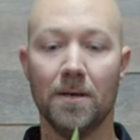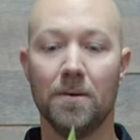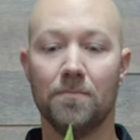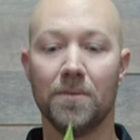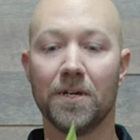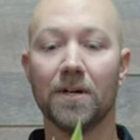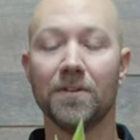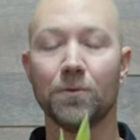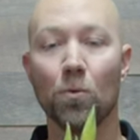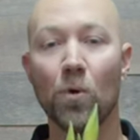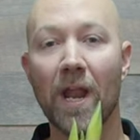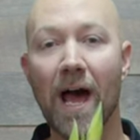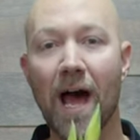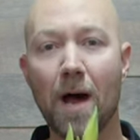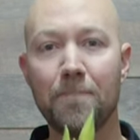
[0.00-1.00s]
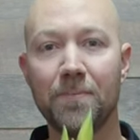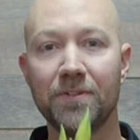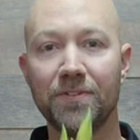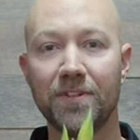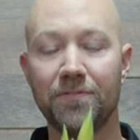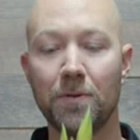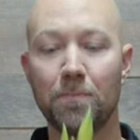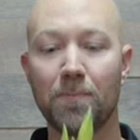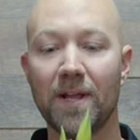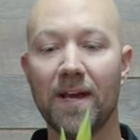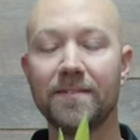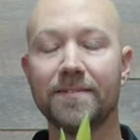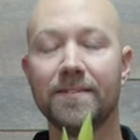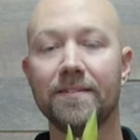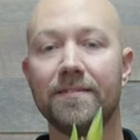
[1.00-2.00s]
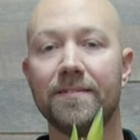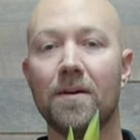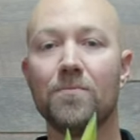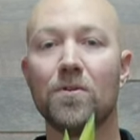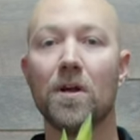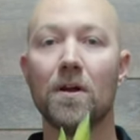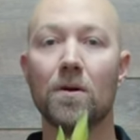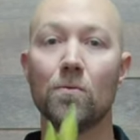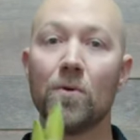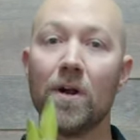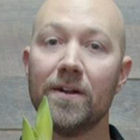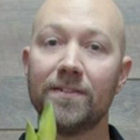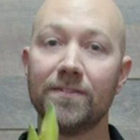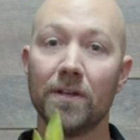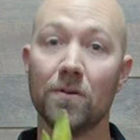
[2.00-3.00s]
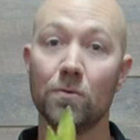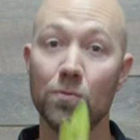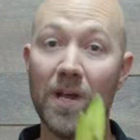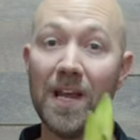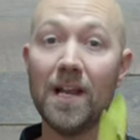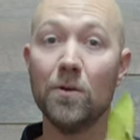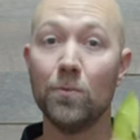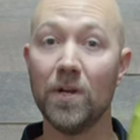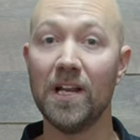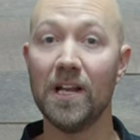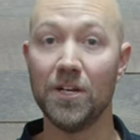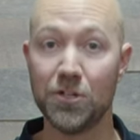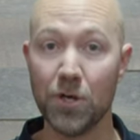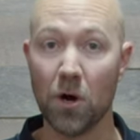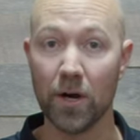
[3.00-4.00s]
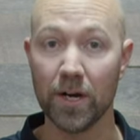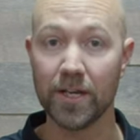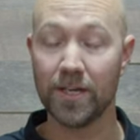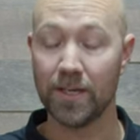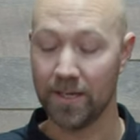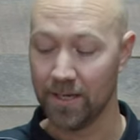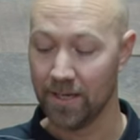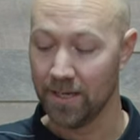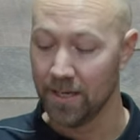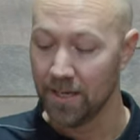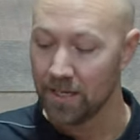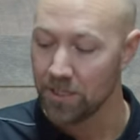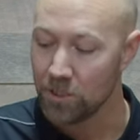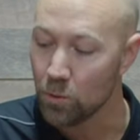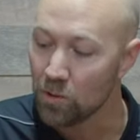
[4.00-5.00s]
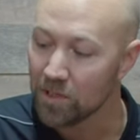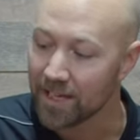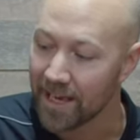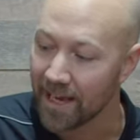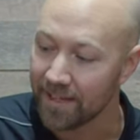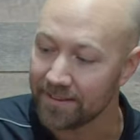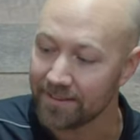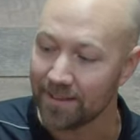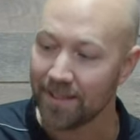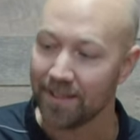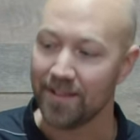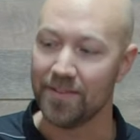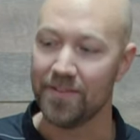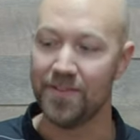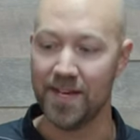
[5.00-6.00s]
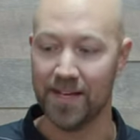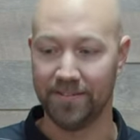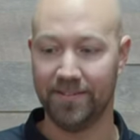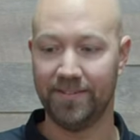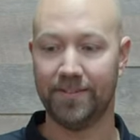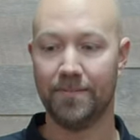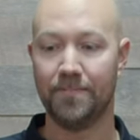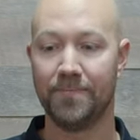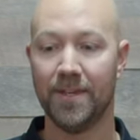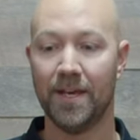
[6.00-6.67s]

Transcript: Because what happens if you placed it somewhere where it's really, really dark, you will get this.